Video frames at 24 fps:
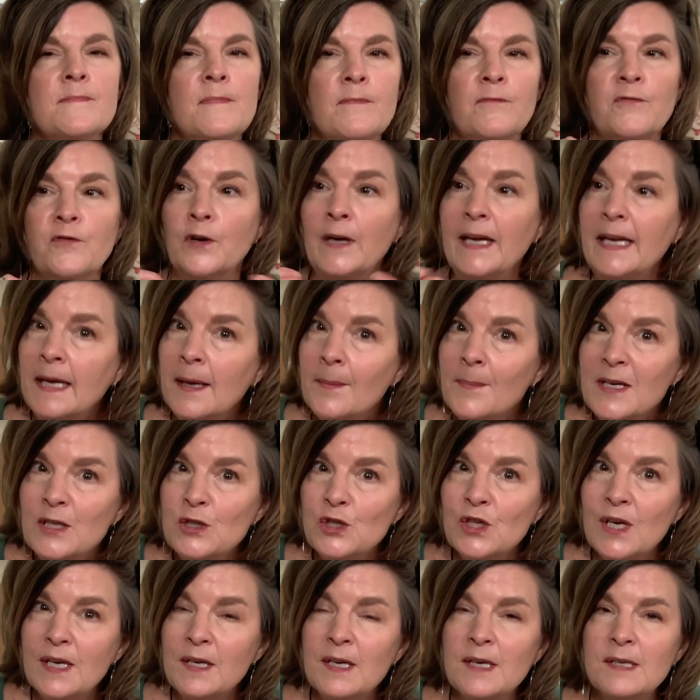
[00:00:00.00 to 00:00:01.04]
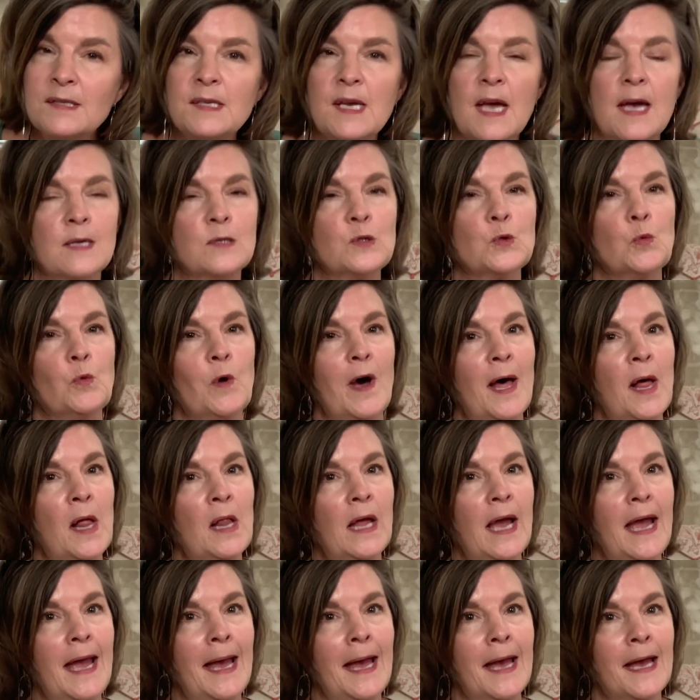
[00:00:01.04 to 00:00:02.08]
free images as well
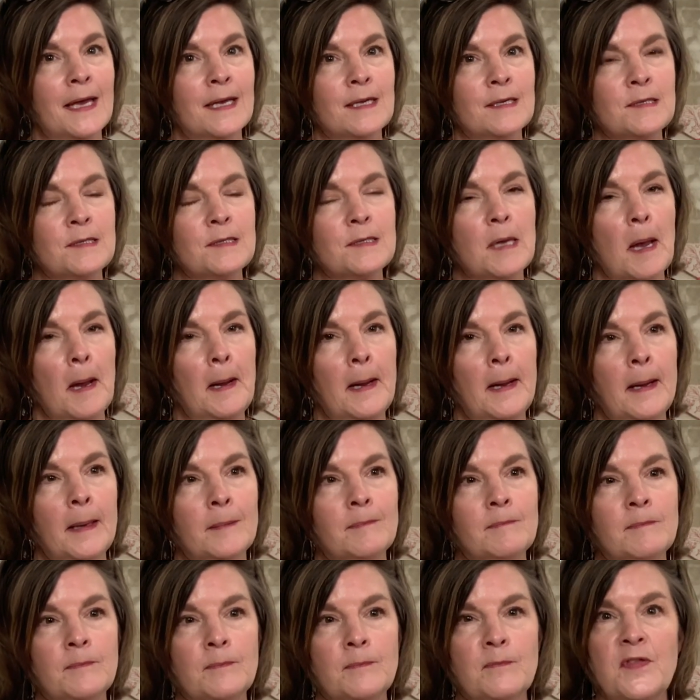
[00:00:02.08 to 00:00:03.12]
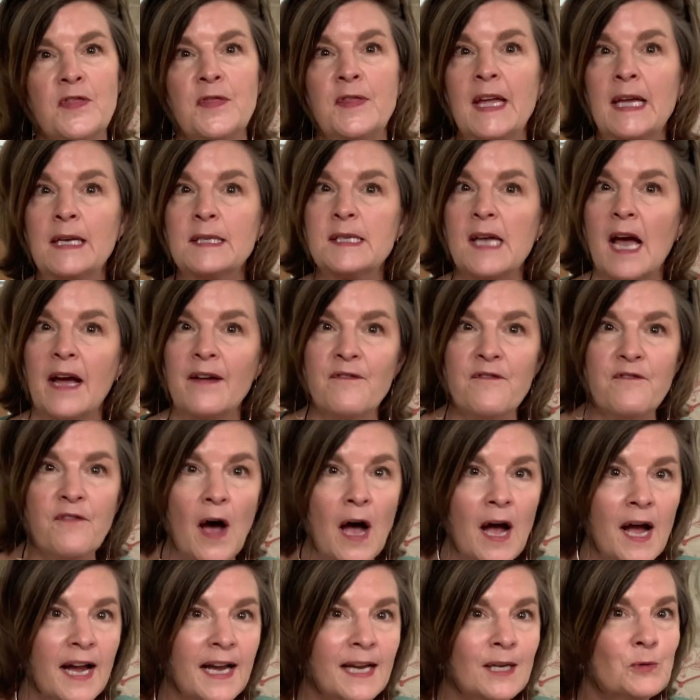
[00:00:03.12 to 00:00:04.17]
as things I
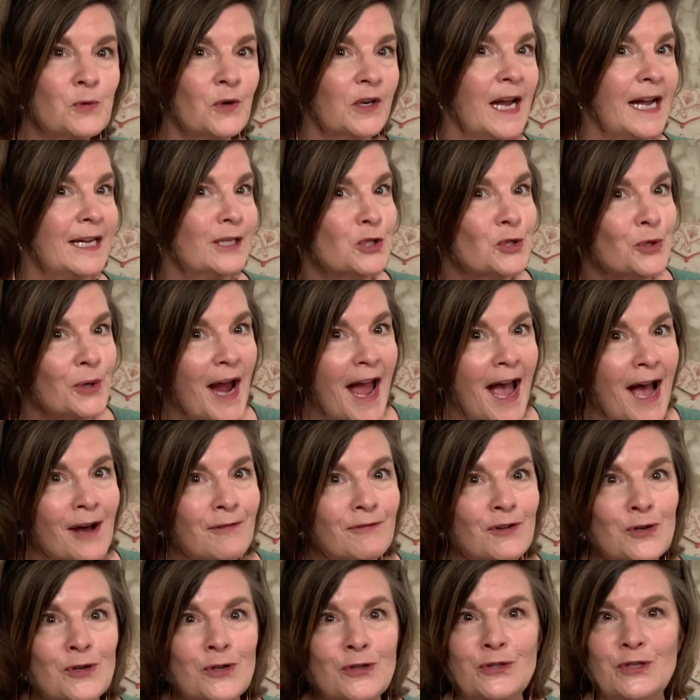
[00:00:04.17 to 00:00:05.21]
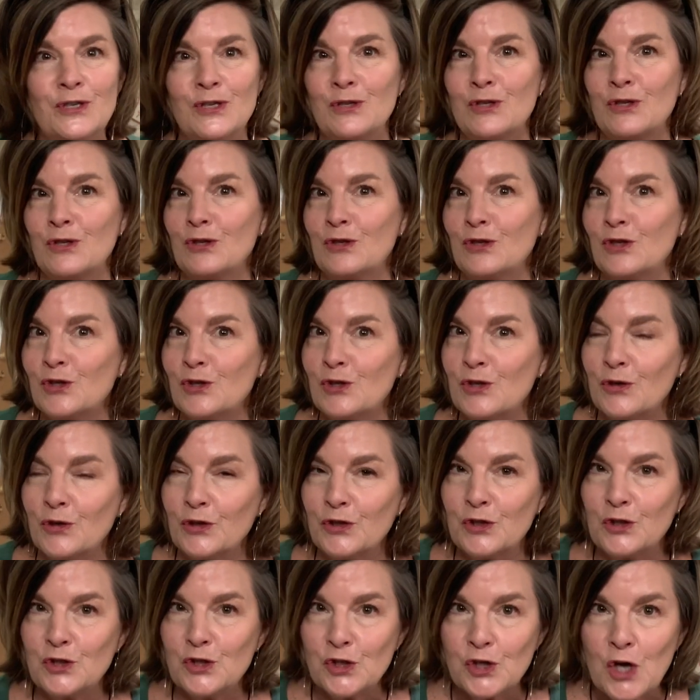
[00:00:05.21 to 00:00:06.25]
find when I travel to
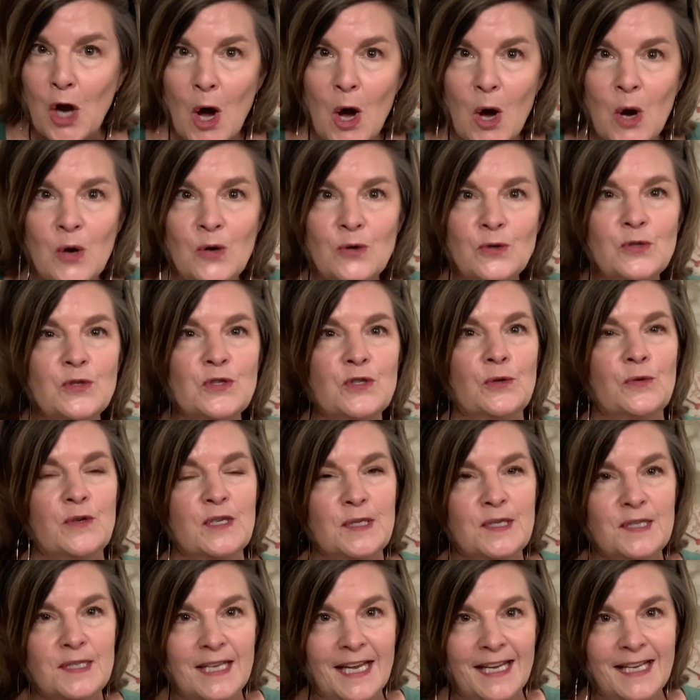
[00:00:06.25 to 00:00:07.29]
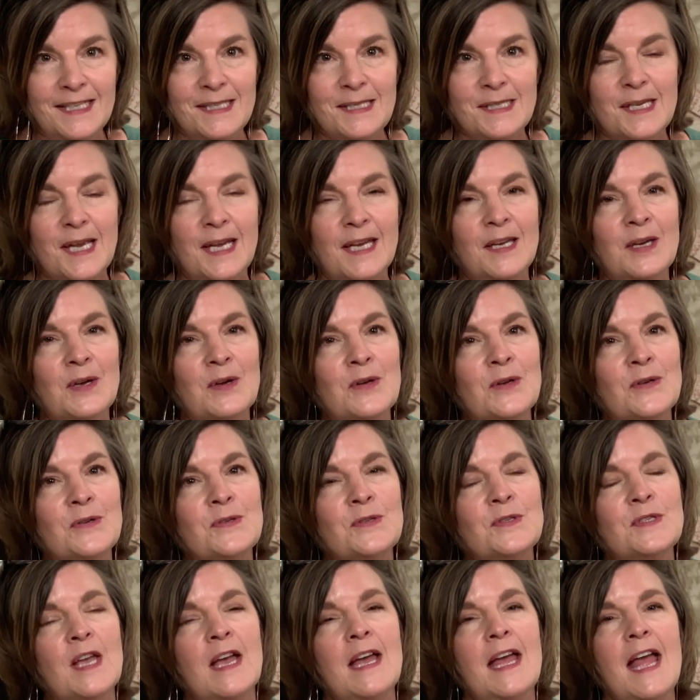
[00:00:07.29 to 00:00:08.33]
shows, to estate
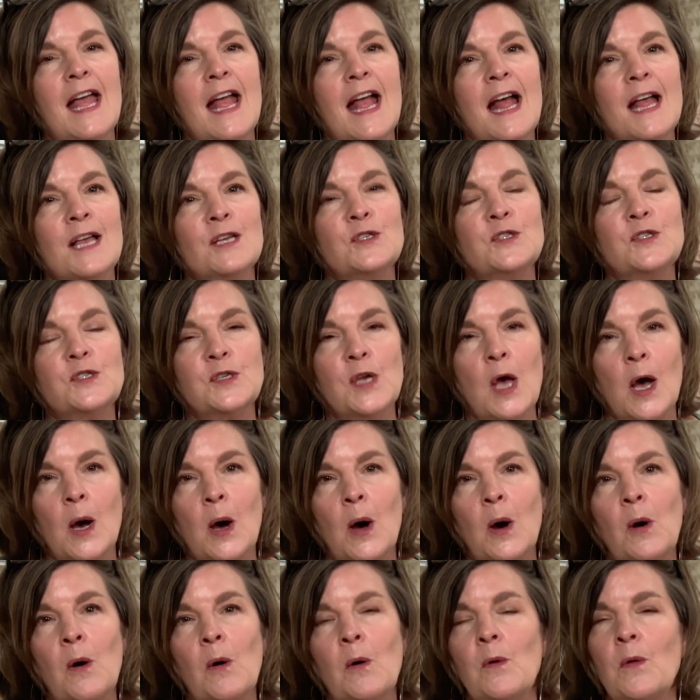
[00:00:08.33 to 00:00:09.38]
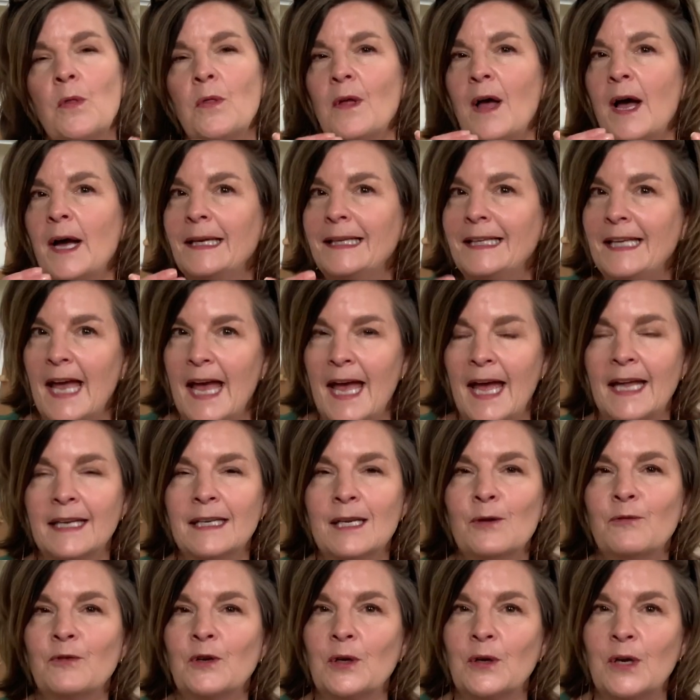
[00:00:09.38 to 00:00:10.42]
sales. So again,
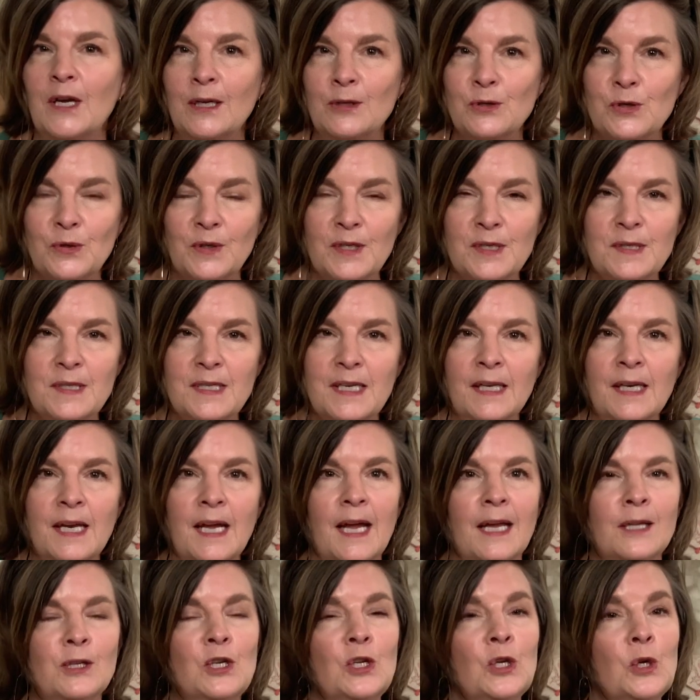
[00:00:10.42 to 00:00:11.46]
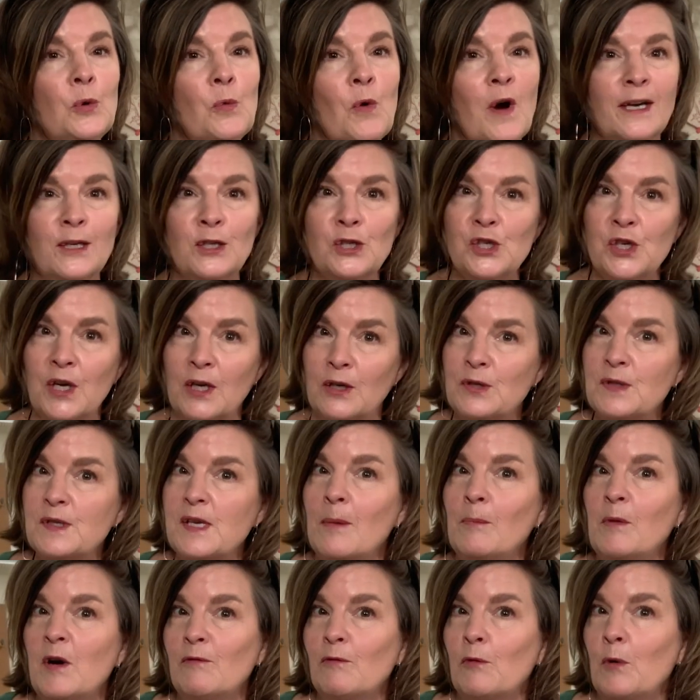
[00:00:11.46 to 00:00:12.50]
if you're interested and you want to share
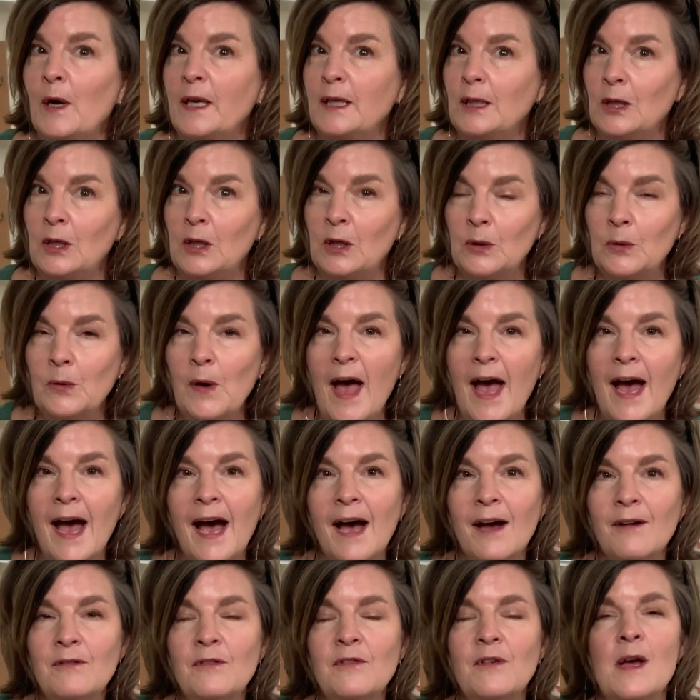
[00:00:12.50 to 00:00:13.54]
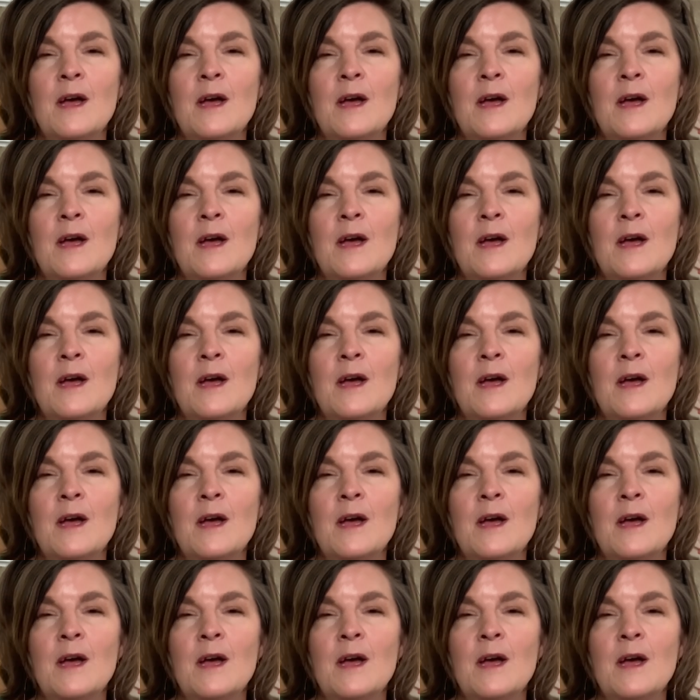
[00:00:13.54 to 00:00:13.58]
some of what you have,